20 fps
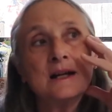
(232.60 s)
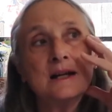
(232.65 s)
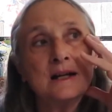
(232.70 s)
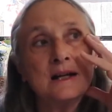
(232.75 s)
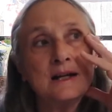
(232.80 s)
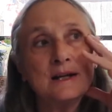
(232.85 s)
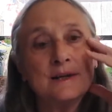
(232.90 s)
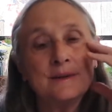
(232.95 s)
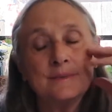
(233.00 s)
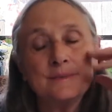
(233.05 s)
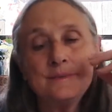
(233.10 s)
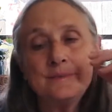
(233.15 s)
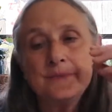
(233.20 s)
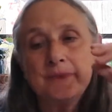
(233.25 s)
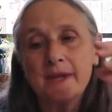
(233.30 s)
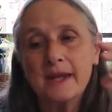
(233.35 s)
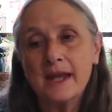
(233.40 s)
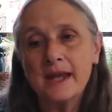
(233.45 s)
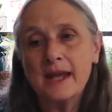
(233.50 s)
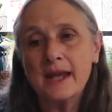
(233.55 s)
Um,
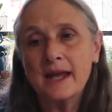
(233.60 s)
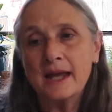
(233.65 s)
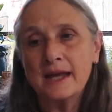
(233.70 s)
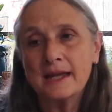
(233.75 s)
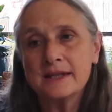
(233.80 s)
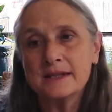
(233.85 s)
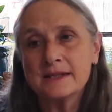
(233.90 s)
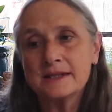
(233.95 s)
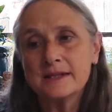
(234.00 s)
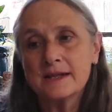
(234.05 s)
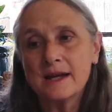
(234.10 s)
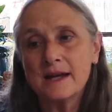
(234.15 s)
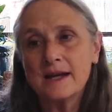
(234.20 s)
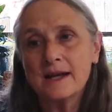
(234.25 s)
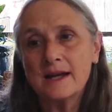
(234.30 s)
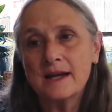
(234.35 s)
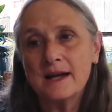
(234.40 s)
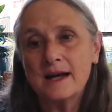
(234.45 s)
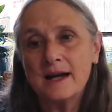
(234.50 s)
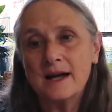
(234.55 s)
and
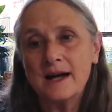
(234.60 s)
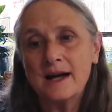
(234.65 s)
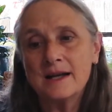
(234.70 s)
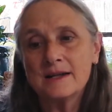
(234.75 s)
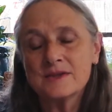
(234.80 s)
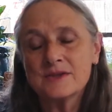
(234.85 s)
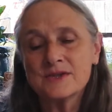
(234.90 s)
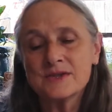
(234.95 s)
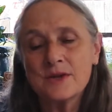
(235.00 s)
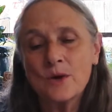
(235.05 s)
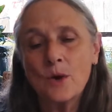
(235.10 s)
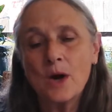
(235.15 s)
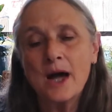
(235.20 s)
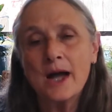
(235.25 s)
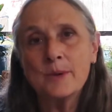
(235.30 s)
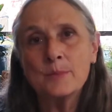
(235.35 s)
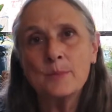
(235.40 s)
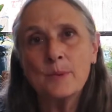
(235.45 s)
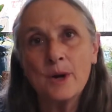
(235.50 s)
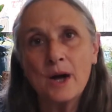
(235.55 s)
so
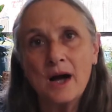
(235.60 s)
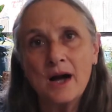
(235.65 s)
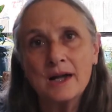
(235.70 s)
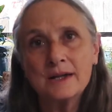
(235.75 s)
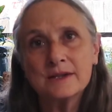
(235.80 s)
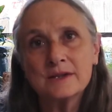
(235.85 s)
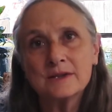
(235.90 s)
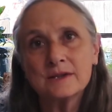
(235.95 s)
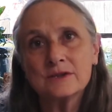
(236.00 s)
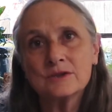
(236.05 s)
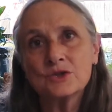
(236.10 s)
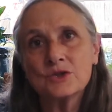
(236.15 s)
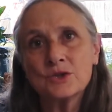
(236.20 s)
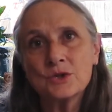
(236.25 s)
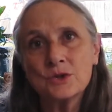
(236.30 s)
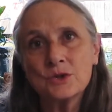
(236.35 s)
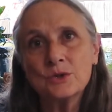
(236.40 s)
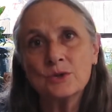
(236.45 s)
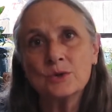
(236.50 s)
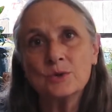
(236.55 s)
I bought
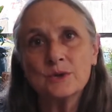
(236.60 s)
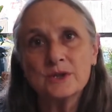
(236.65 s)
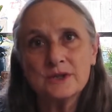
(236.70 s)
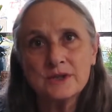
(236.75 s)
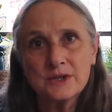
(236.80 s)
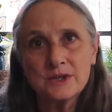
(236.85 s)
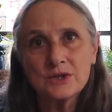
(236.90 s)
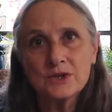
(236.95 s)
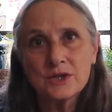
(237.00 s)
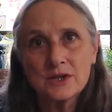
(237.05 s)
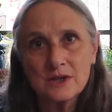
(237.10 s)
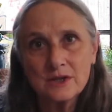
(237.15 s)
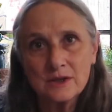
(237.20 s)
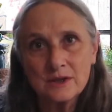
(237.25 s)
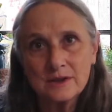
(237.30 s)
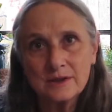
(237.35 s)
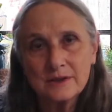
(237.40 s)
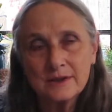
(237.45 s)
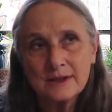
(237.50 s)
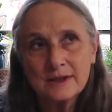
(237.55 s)
two
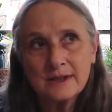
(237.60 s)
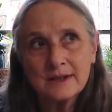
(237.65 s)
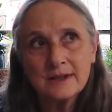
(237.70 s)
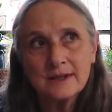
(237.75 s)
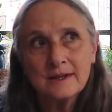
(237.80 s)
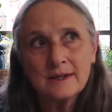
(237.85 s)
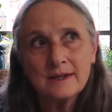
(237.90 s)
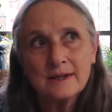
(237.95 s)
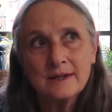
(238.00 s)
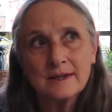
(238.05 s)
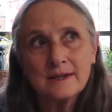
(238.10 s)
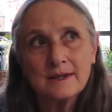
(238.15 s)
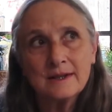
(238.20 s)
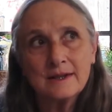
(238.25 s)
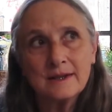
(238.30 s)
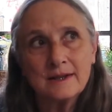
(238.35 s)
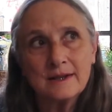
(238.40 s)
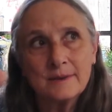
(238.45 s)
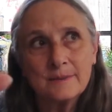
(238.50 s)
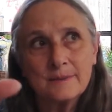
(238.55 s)
additional
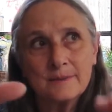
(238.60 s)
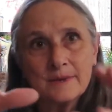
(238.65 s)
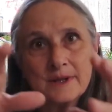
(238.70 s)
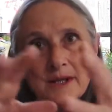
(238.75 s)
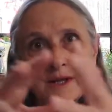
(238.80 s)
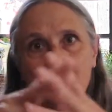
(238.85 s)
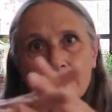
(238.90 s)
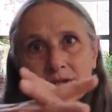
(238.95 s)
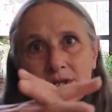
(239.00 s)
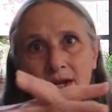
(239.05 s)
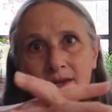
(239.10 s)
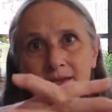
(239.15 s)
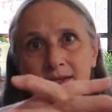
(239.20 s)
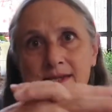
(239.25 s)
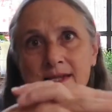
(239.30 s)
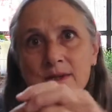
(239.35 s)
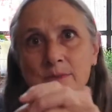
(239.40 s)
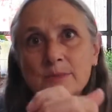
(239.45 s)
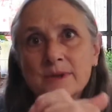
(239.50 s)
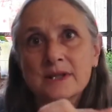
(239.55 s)
um, Carriage House
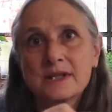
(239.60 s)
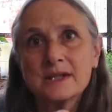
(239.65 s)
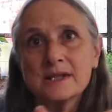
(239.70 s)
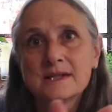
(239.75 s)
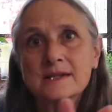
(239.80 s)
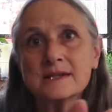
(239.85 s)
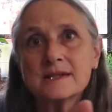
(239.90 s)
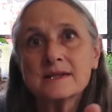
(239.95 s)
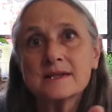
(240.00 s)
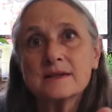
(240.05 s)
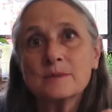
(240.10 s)
Samplings